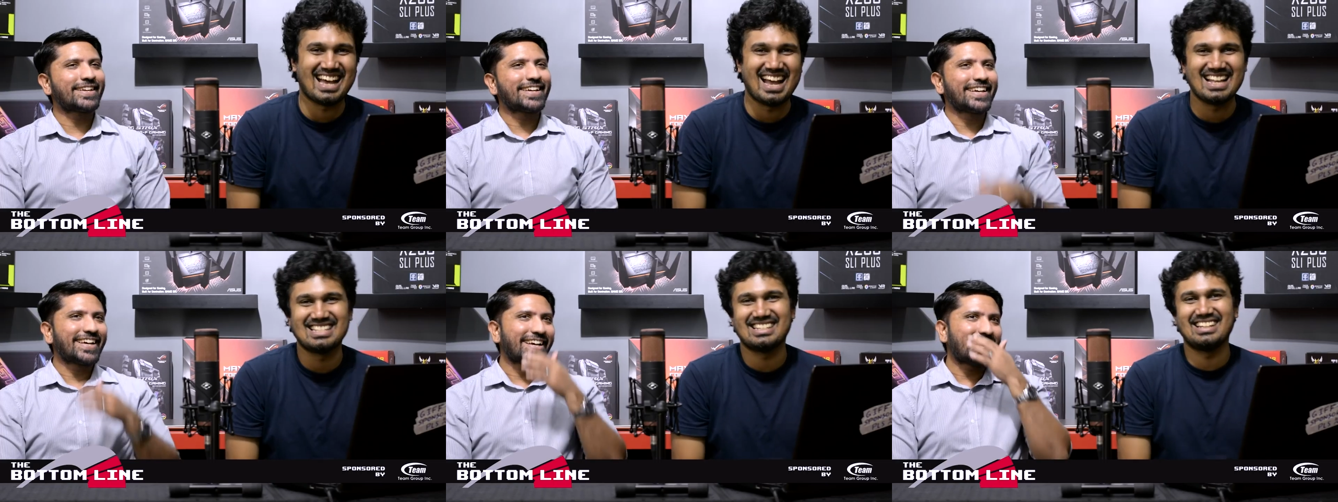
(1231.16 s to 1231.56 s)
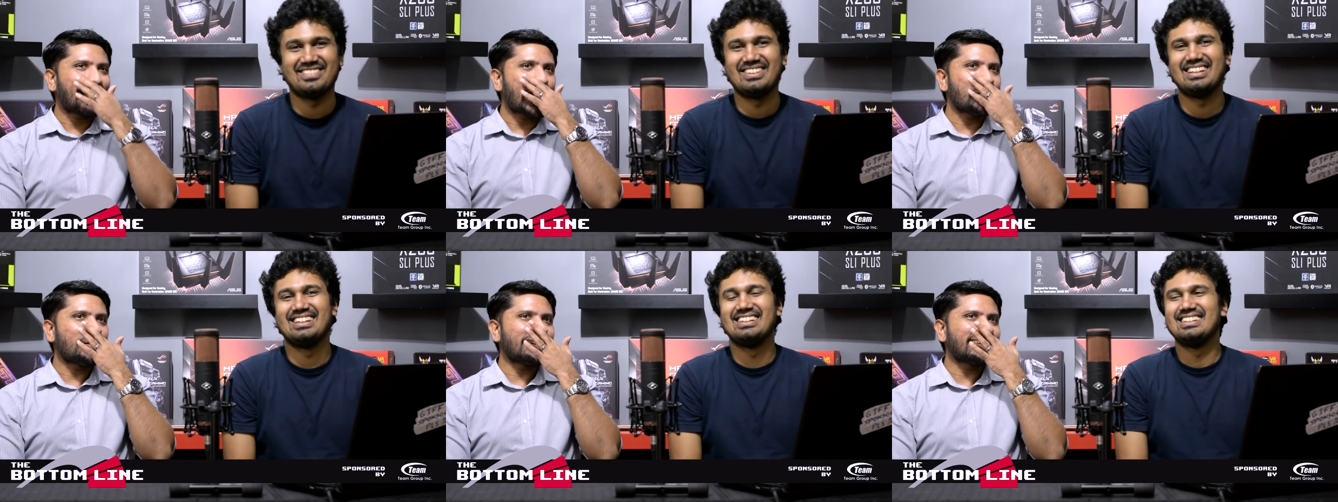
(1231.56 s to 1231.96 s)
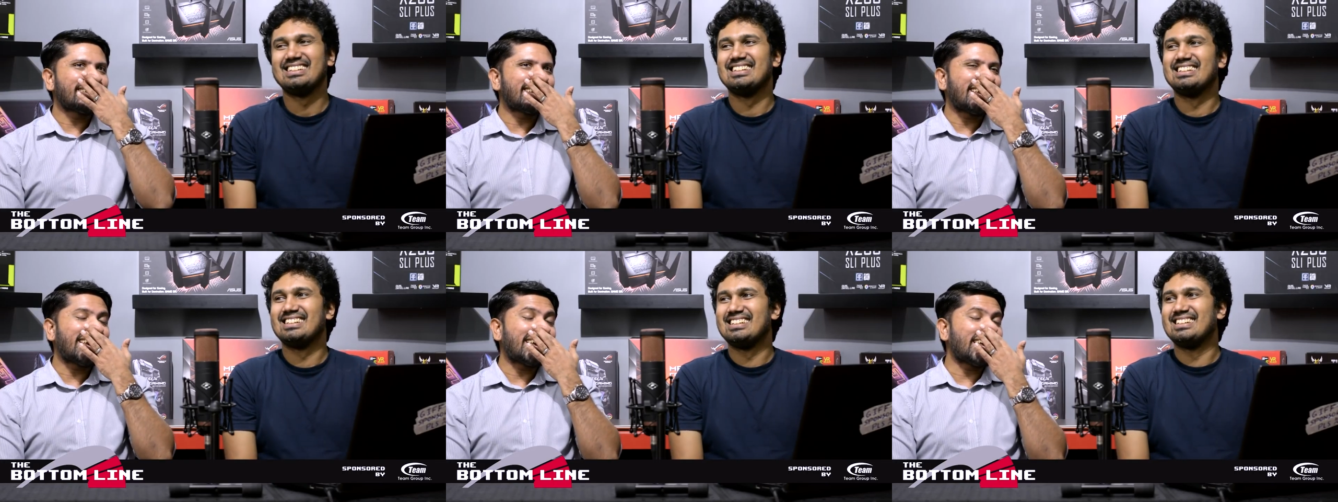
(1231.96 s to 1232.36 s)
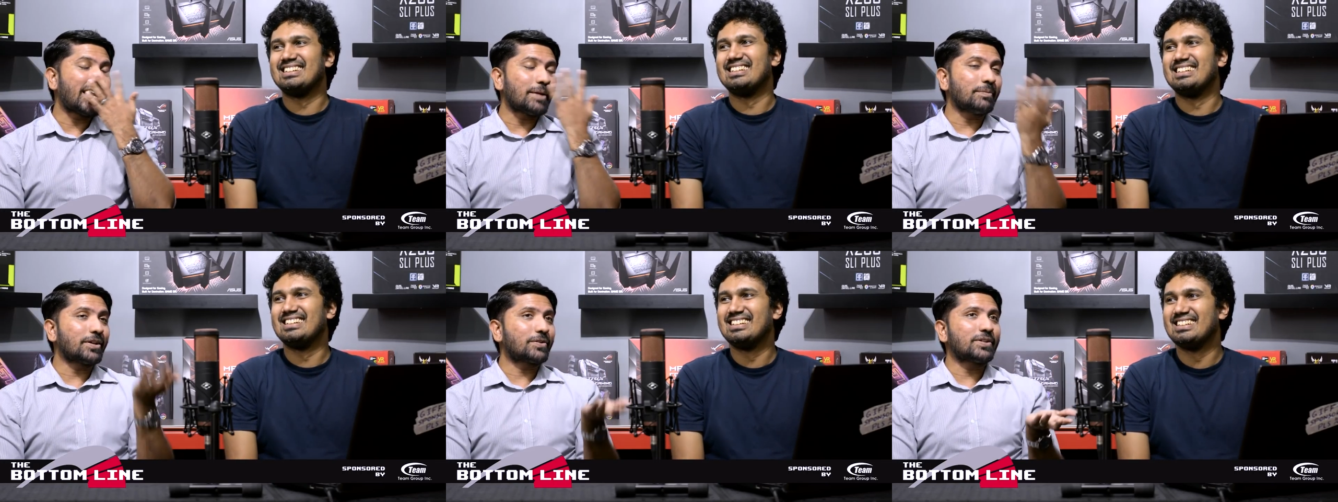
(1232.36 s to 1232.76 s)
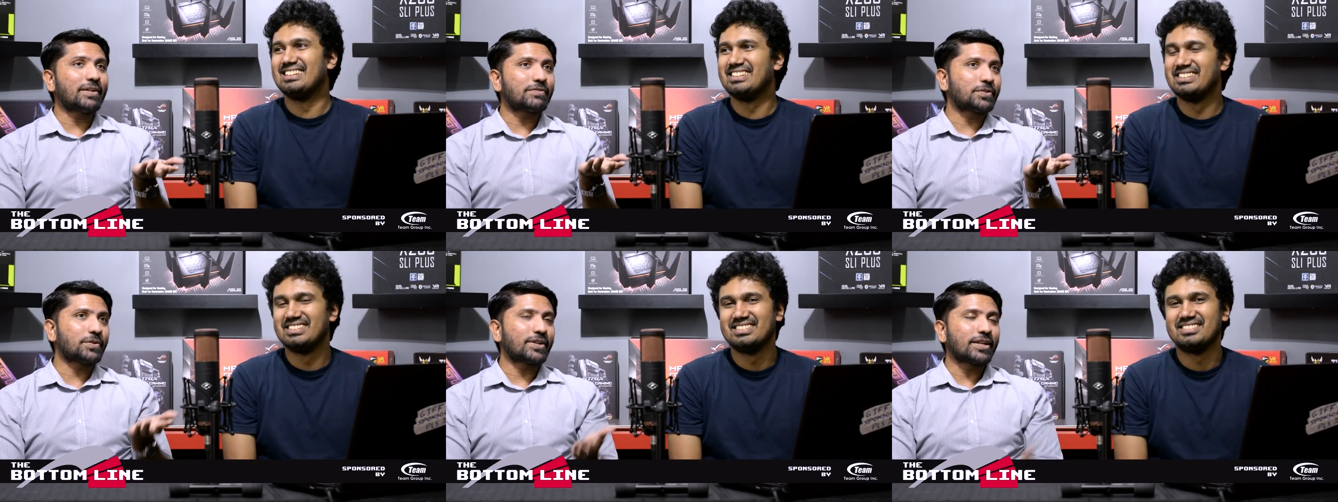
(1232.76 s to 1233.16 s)
Speaker 1: highest level. I mean, AMD could
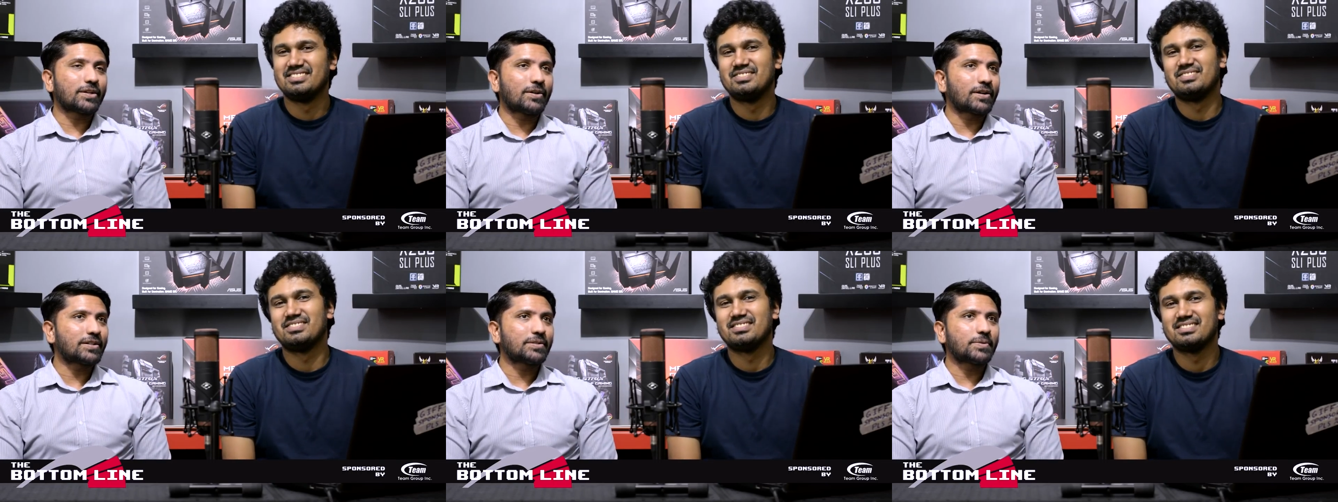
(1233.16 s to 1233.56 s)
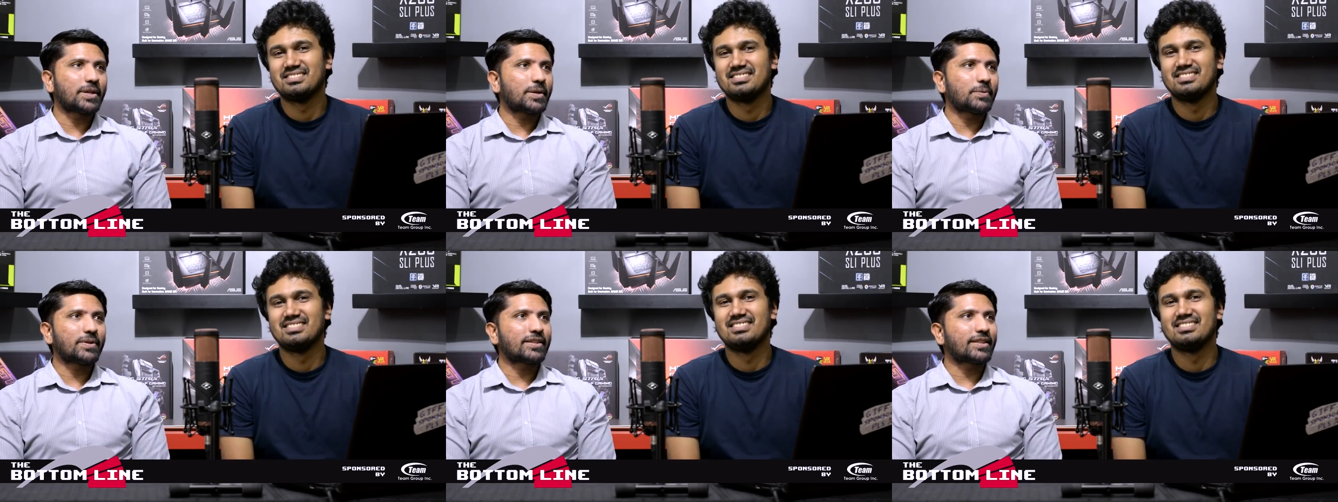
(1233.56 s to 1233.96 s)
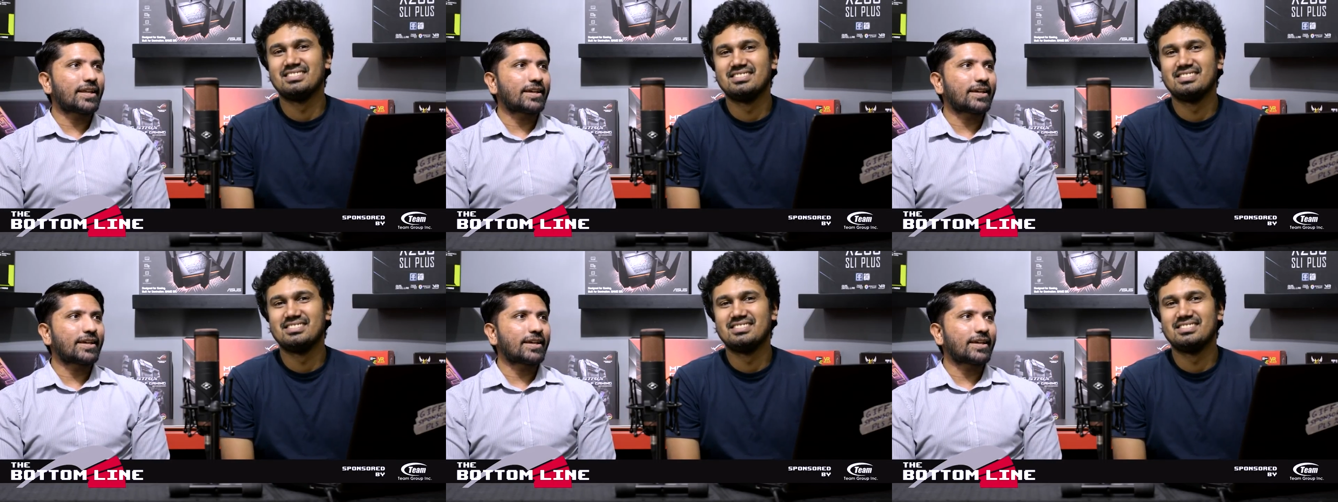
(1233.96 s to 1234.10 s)
have totally gotten away with